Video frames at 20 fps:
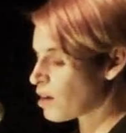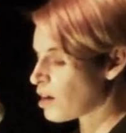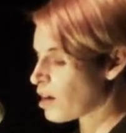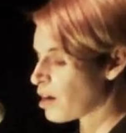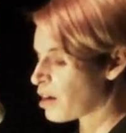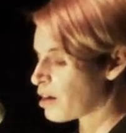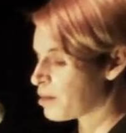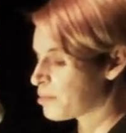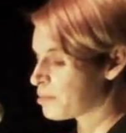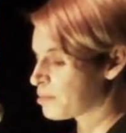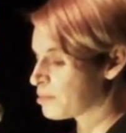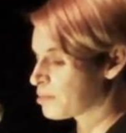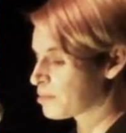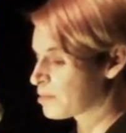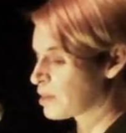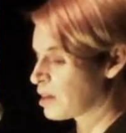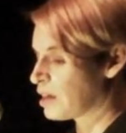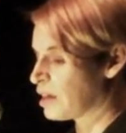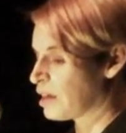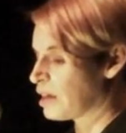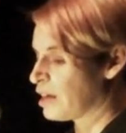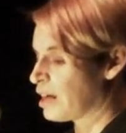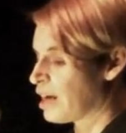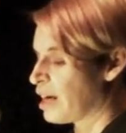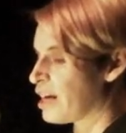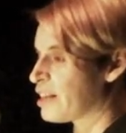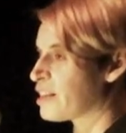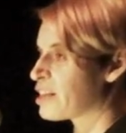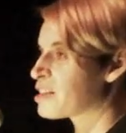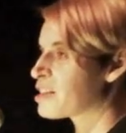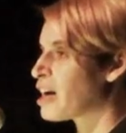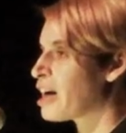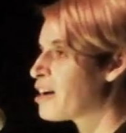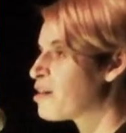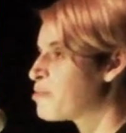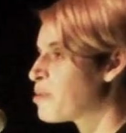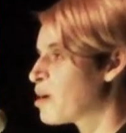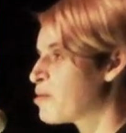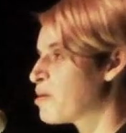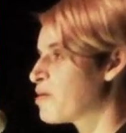Um, And the title
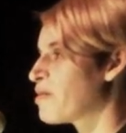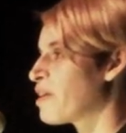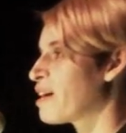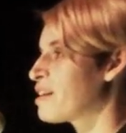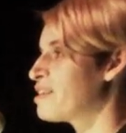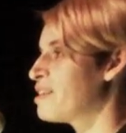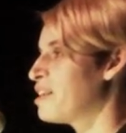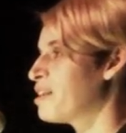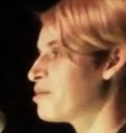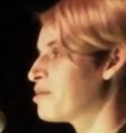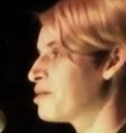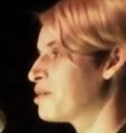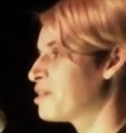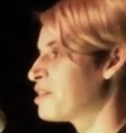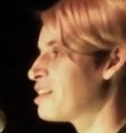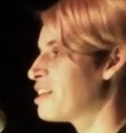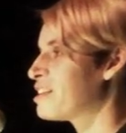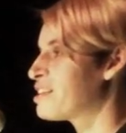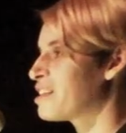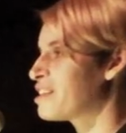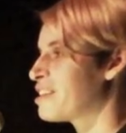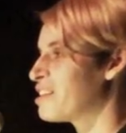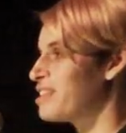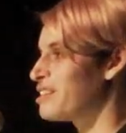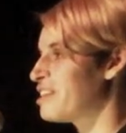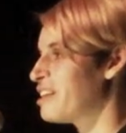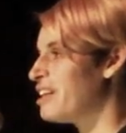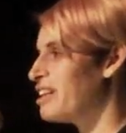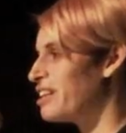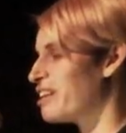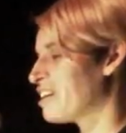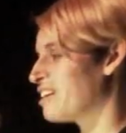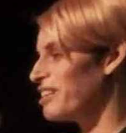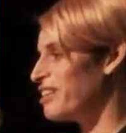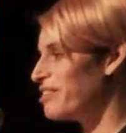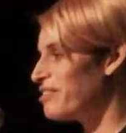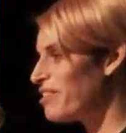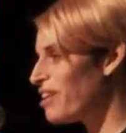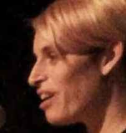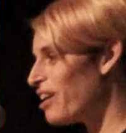poem of that sequence is a Sistina.
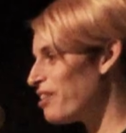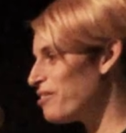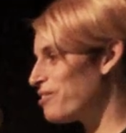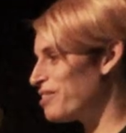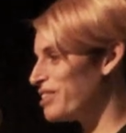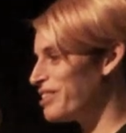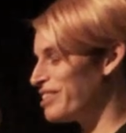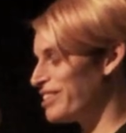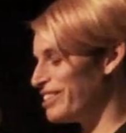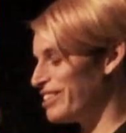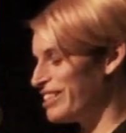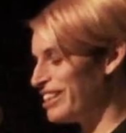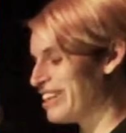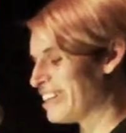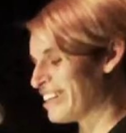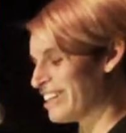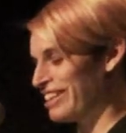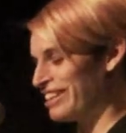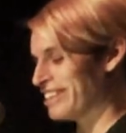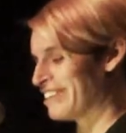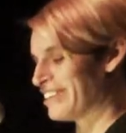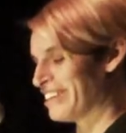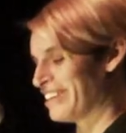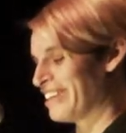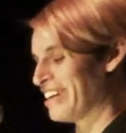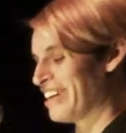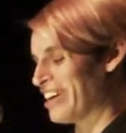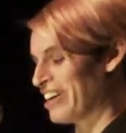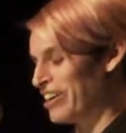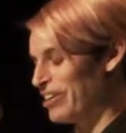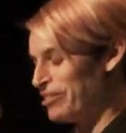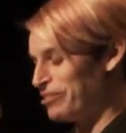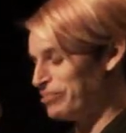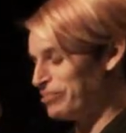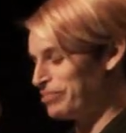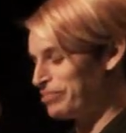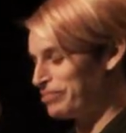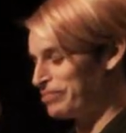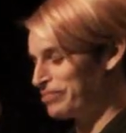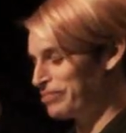Hurrah for the Sistina.
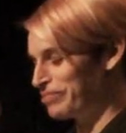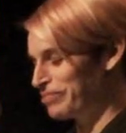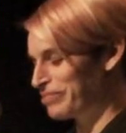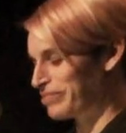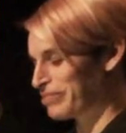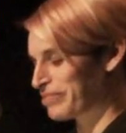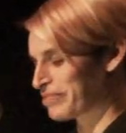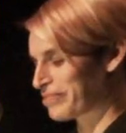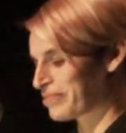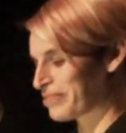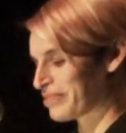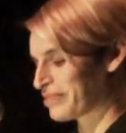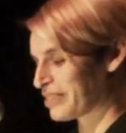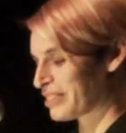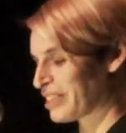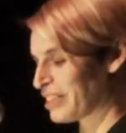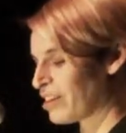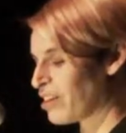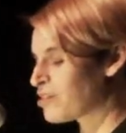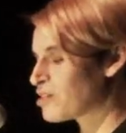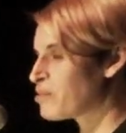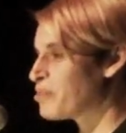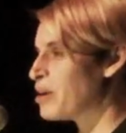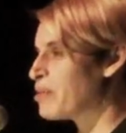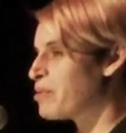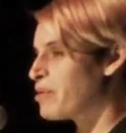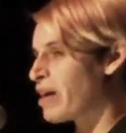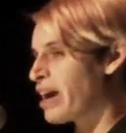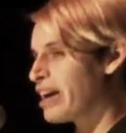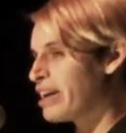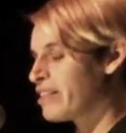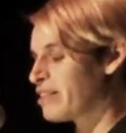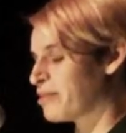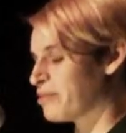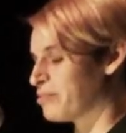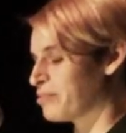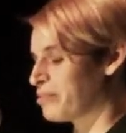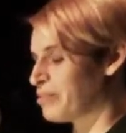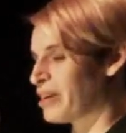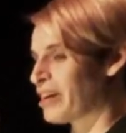Um, lots of people hate
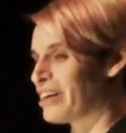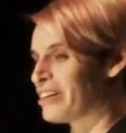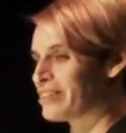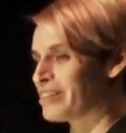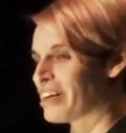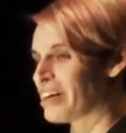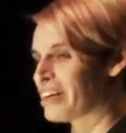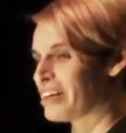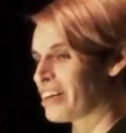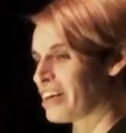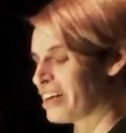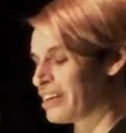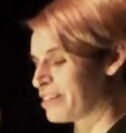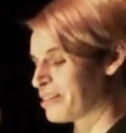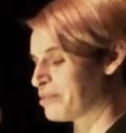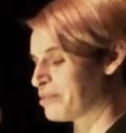them, but I, I like